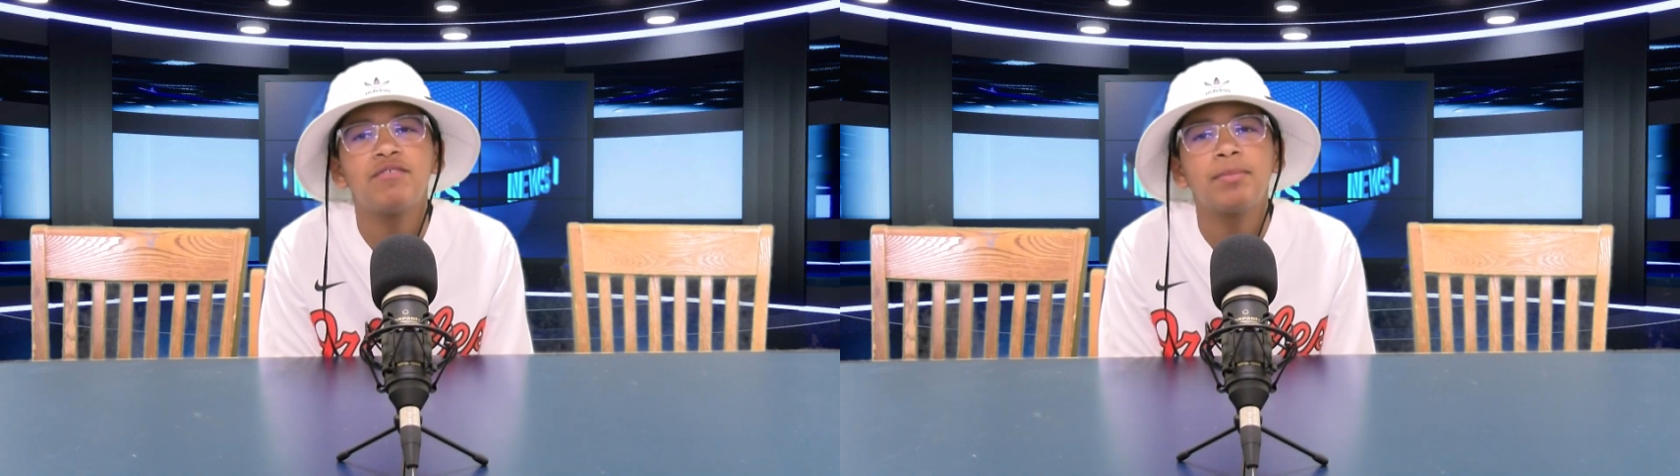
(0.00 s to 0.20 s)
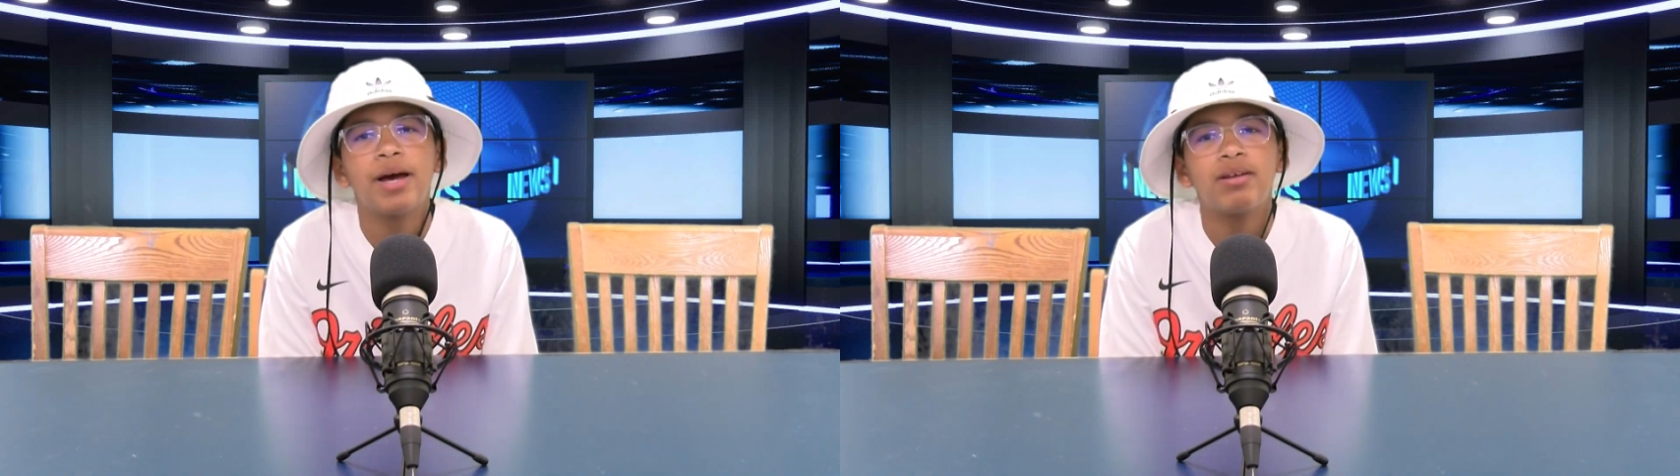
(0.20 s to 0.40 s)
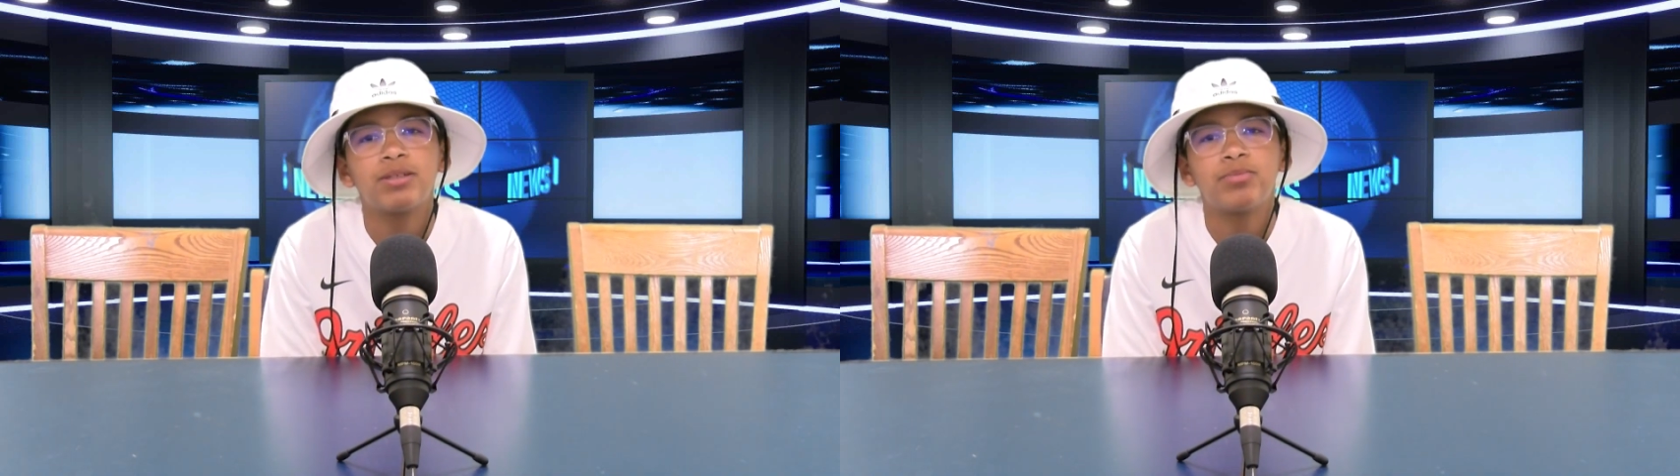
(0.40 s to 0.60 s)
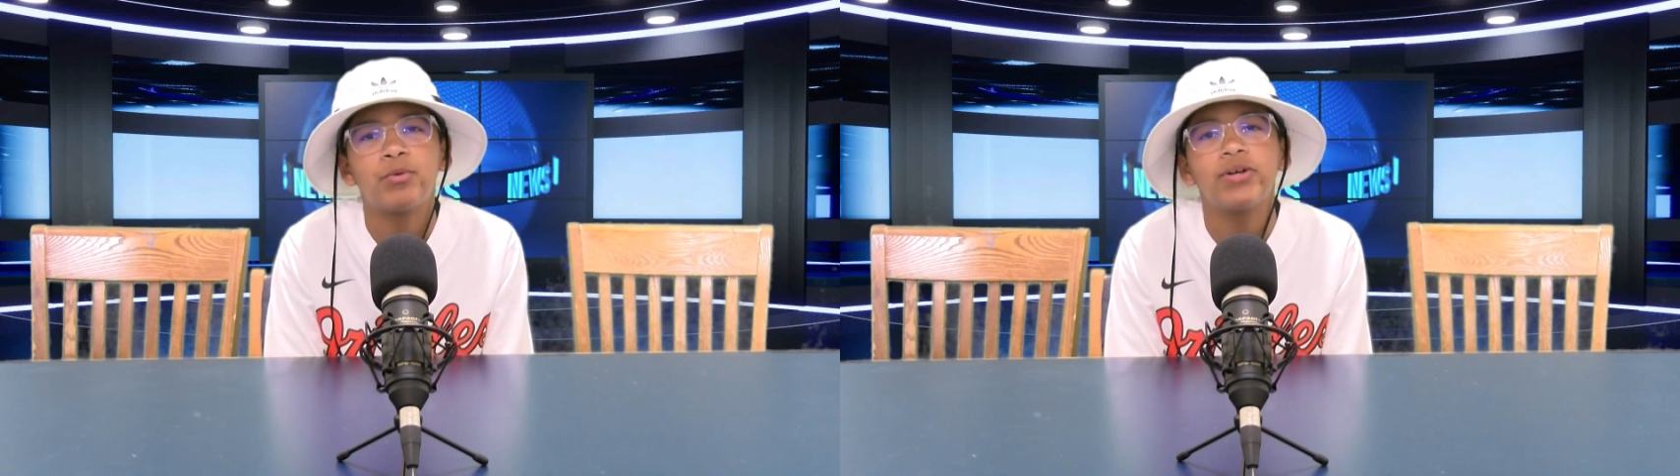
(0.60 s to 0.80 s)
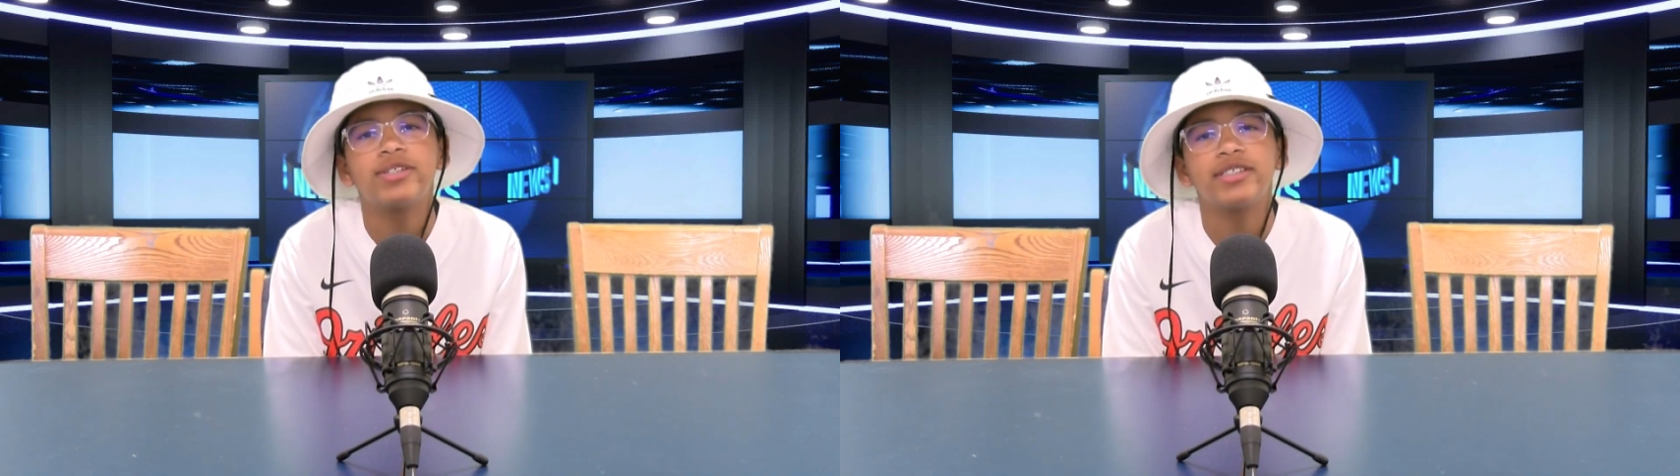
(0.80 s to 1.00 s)
about
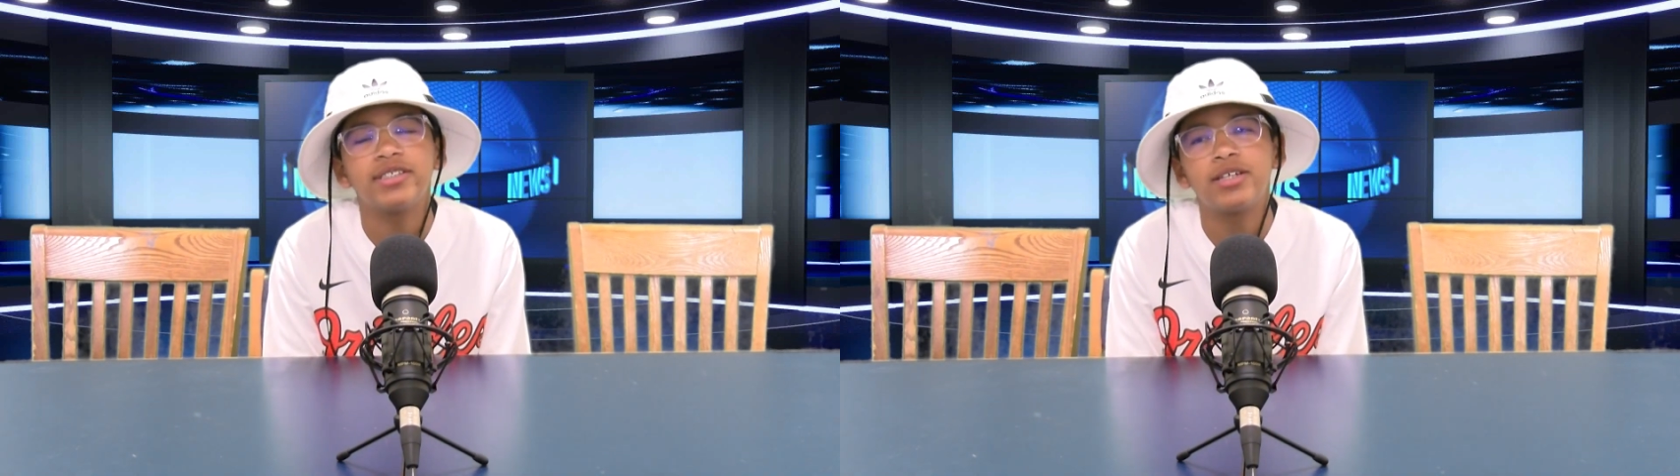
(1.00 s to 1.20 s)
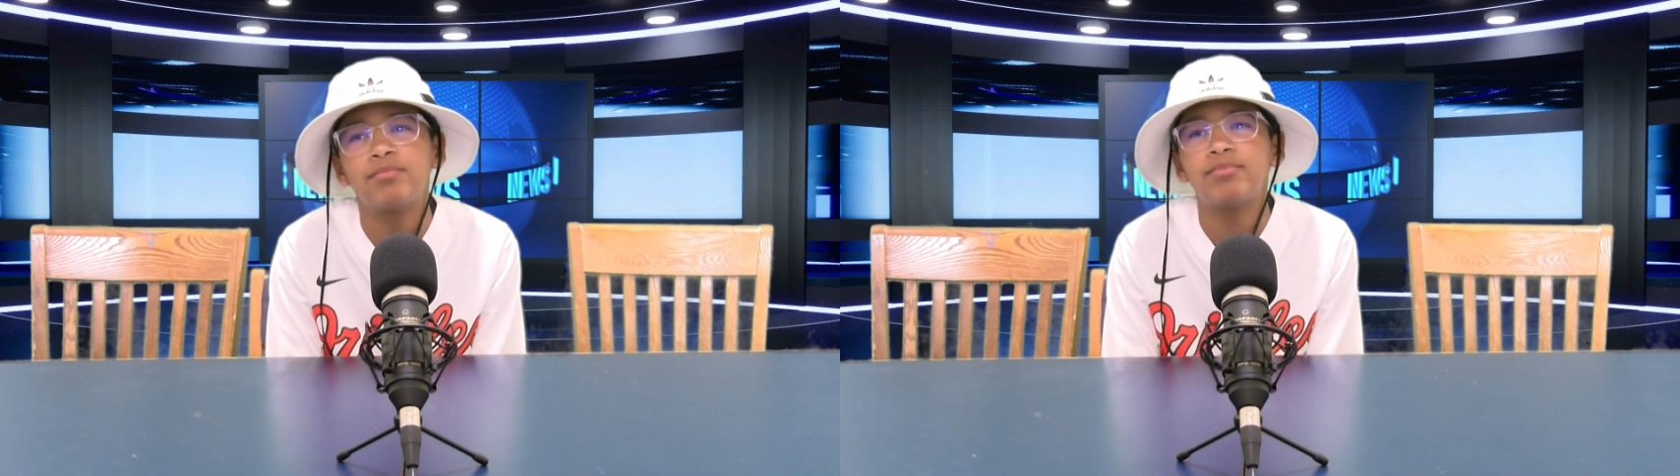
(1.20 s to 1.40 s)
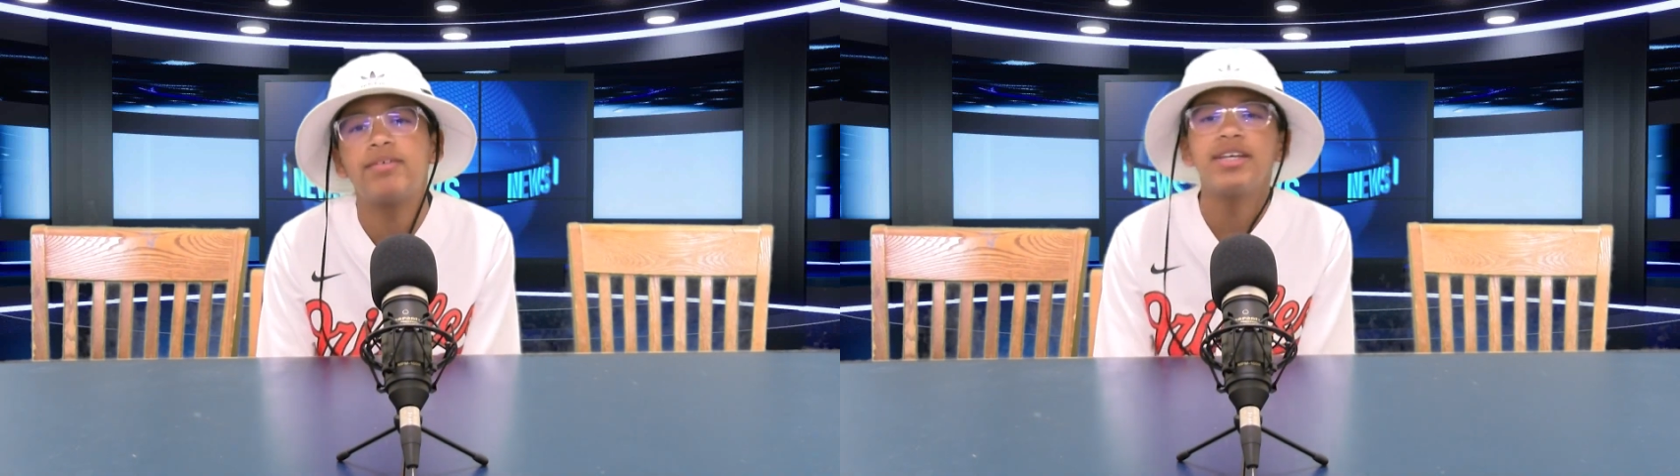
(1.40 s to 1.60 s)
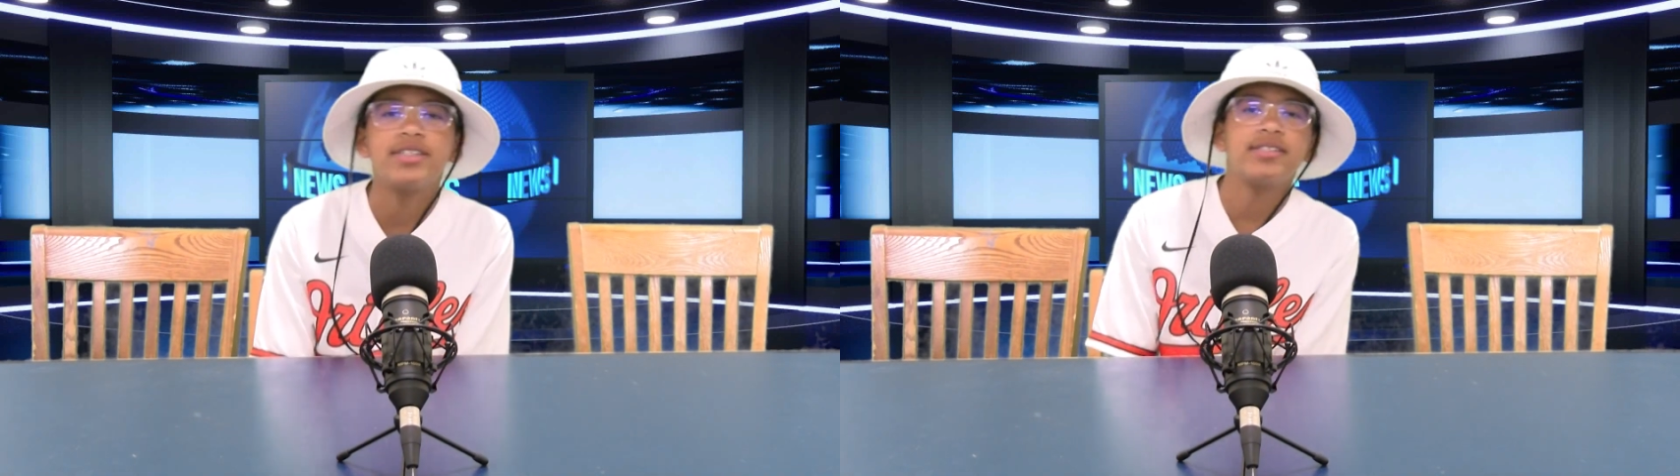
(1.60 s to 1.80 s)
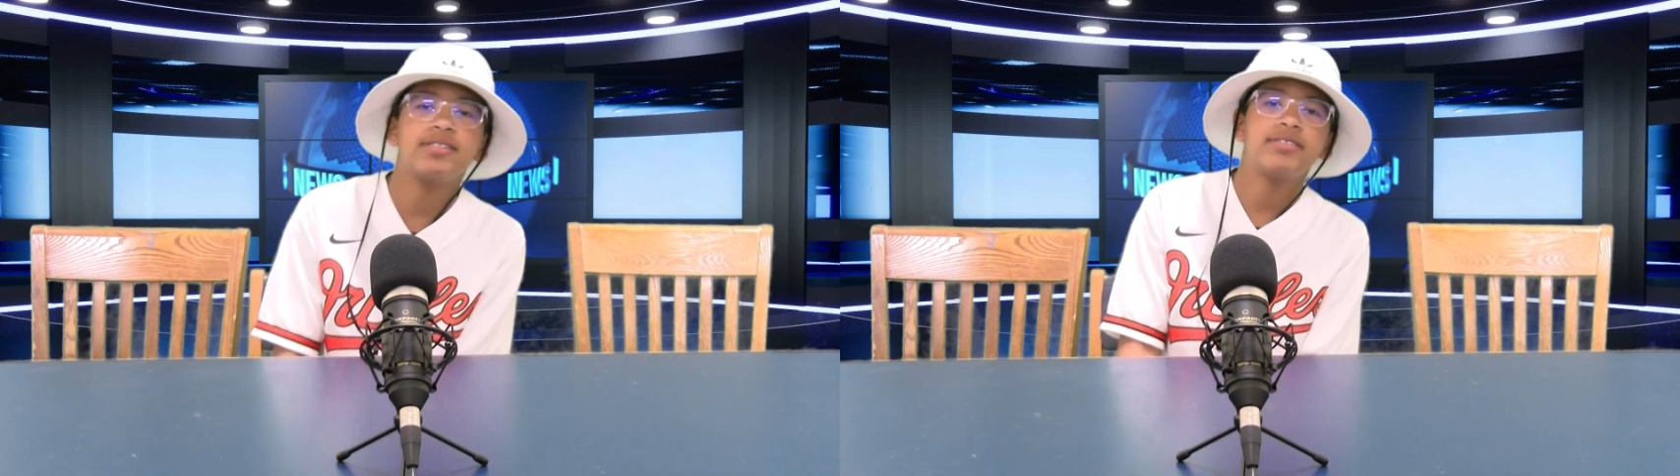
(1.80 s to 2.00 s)
sports is
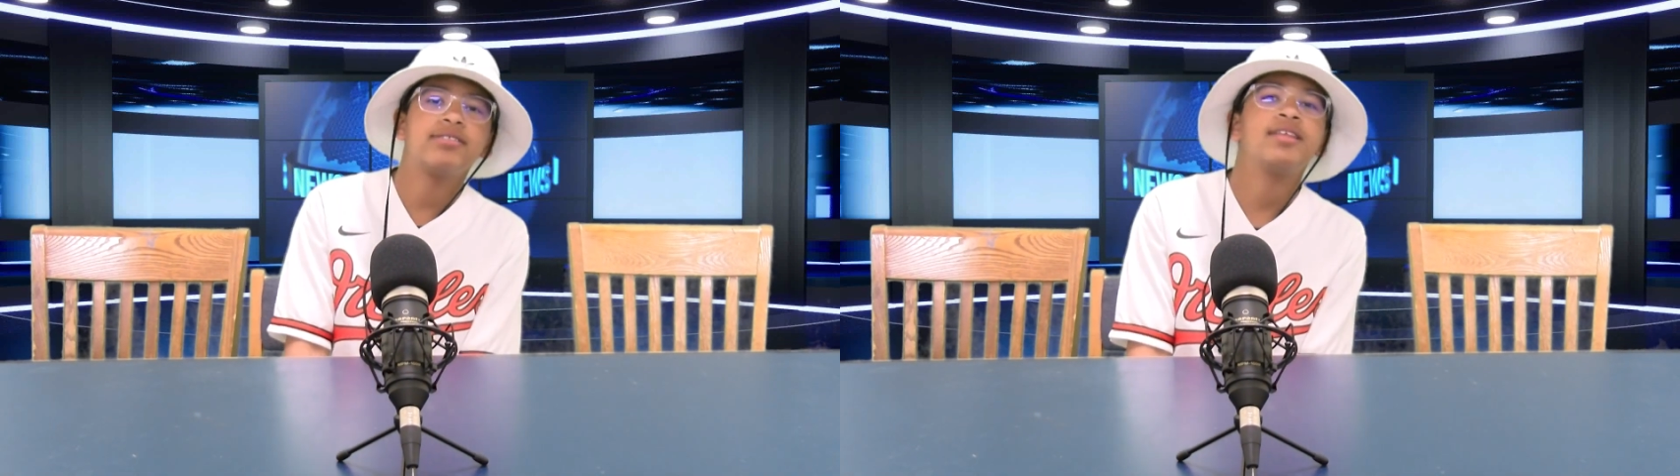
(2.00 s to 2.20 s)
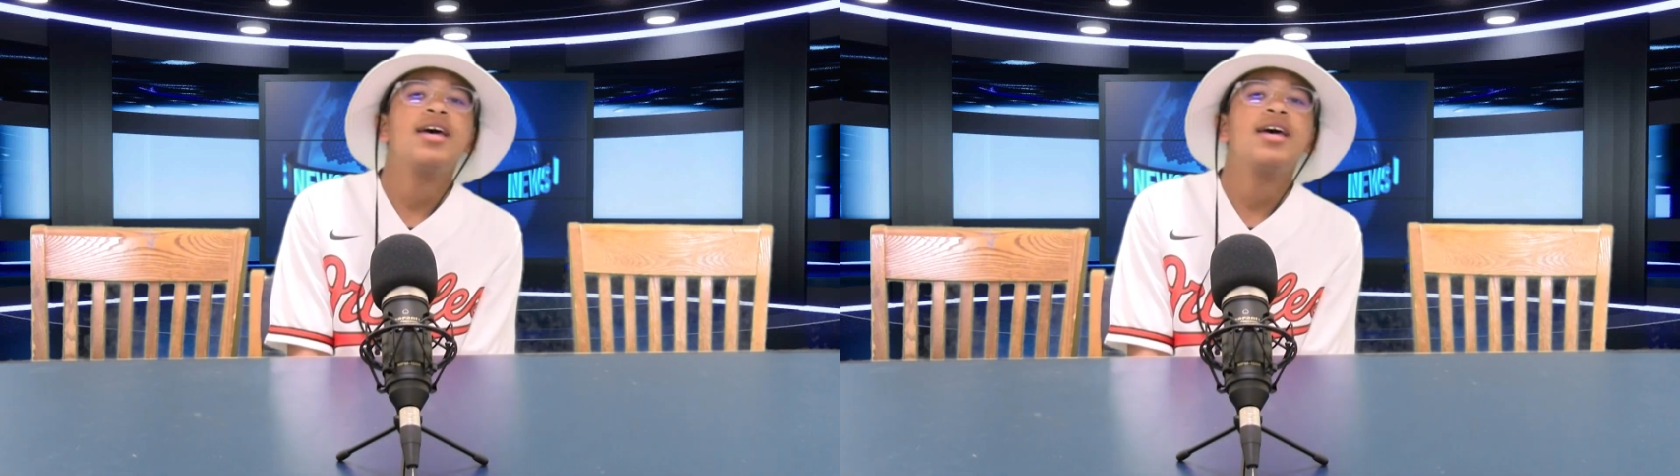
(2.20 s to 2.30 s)
is